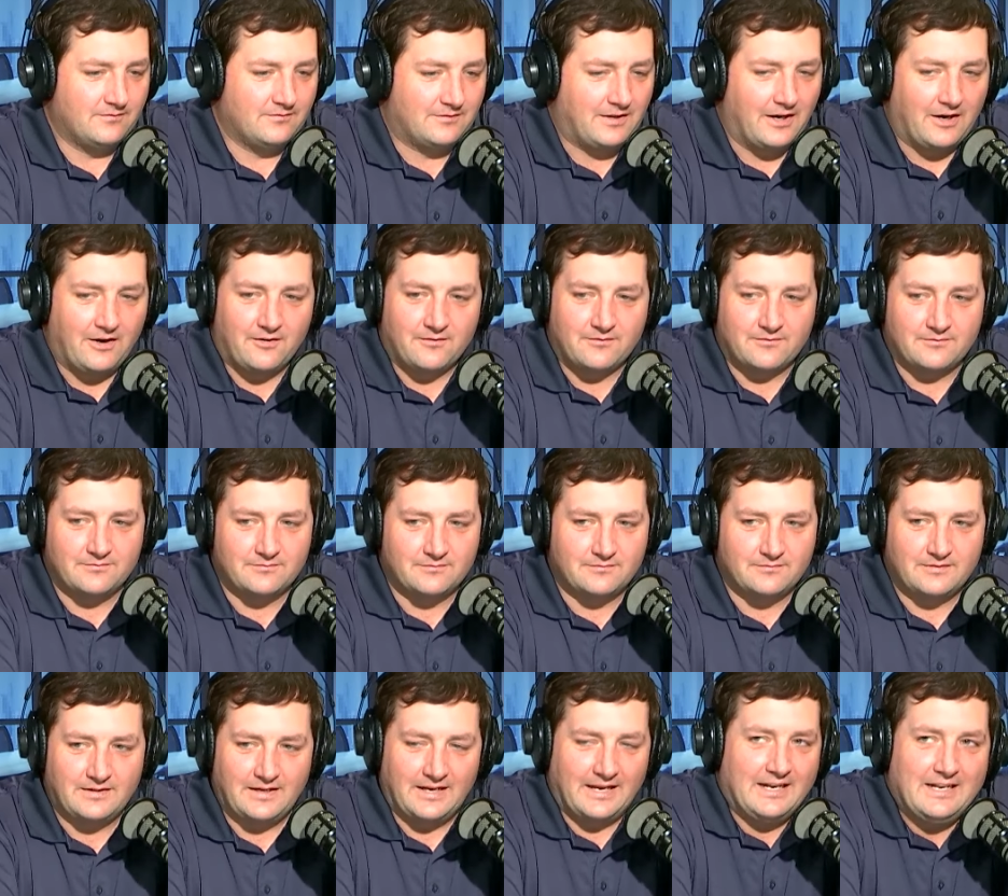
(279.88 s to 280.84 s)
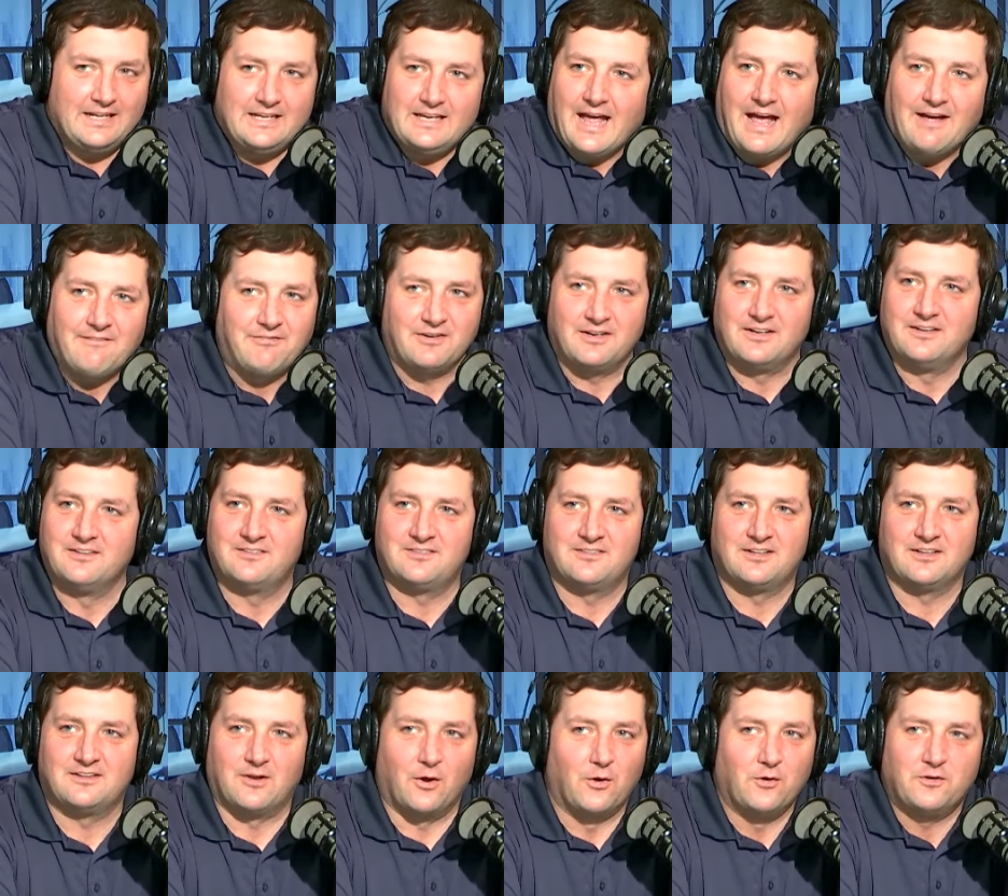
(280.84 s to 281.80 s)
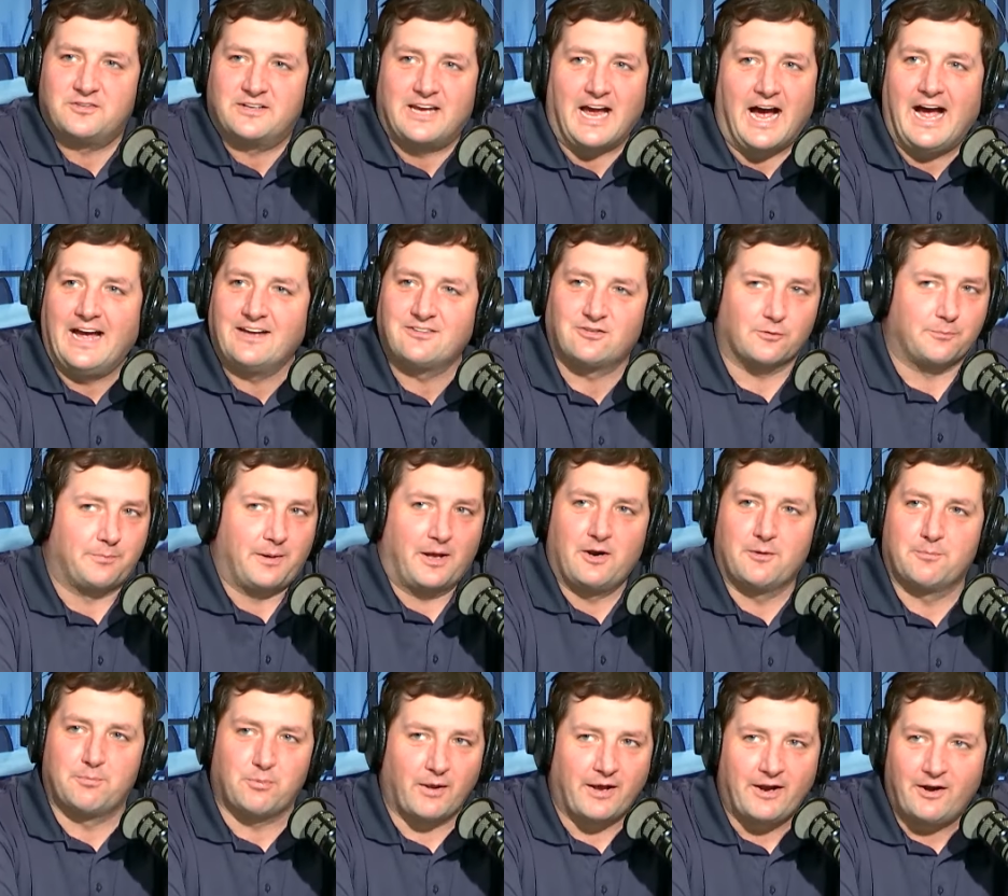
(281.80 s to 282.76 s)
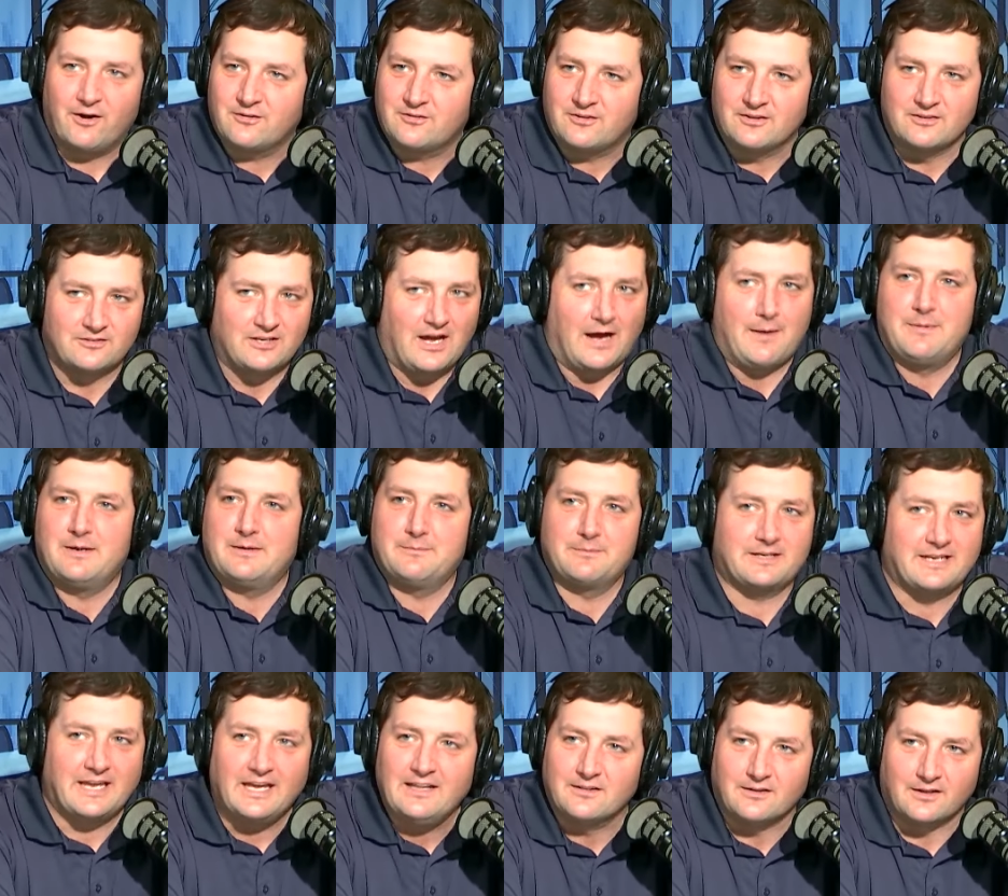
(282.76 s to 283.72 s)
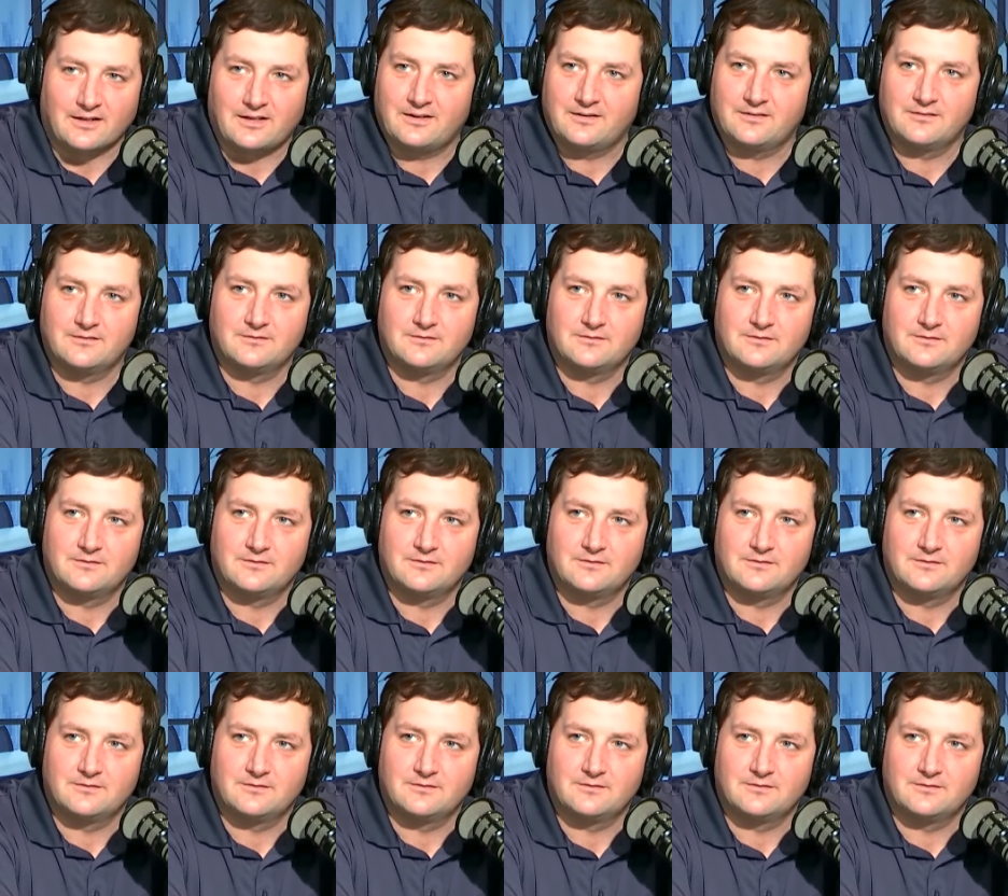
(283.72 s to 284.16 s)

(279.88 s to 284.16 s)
there any evidence that those guys are better players than Dominic McKinley?